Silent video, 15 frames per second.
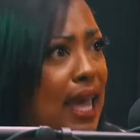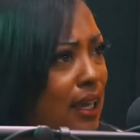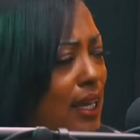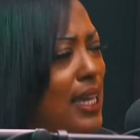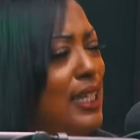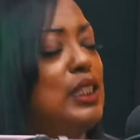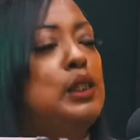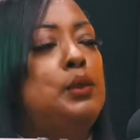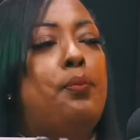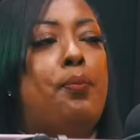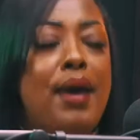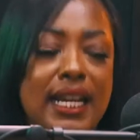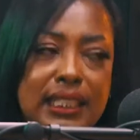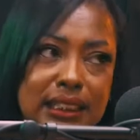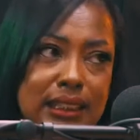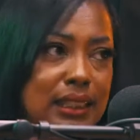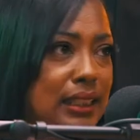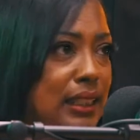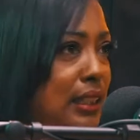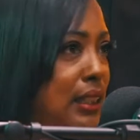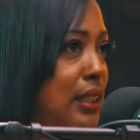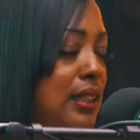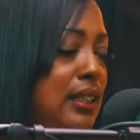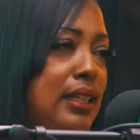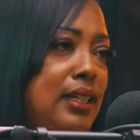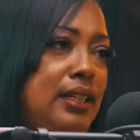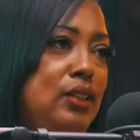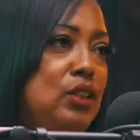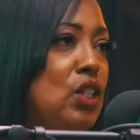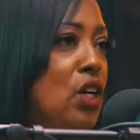Back, especially
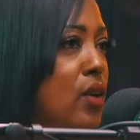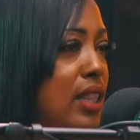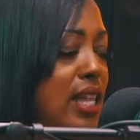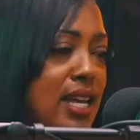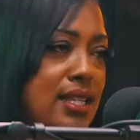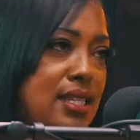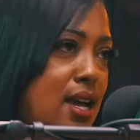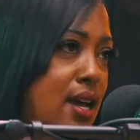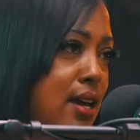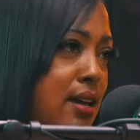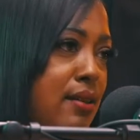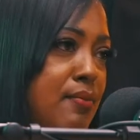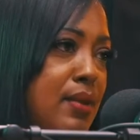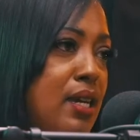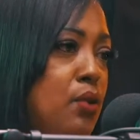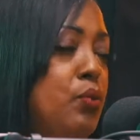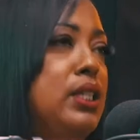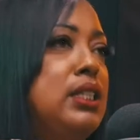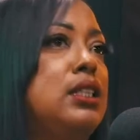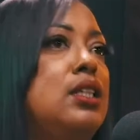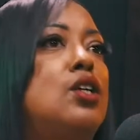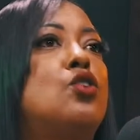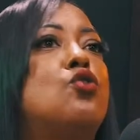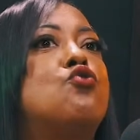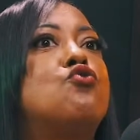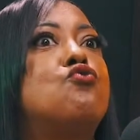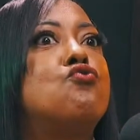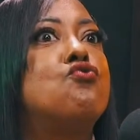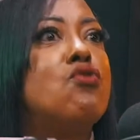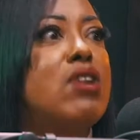during that time, it was
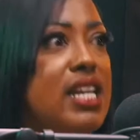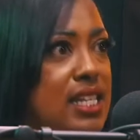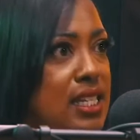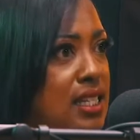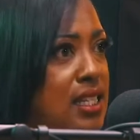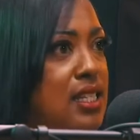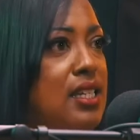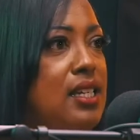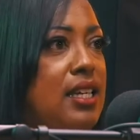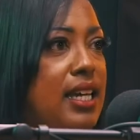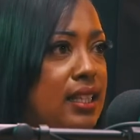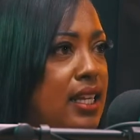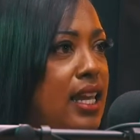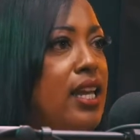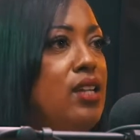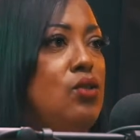crazy at the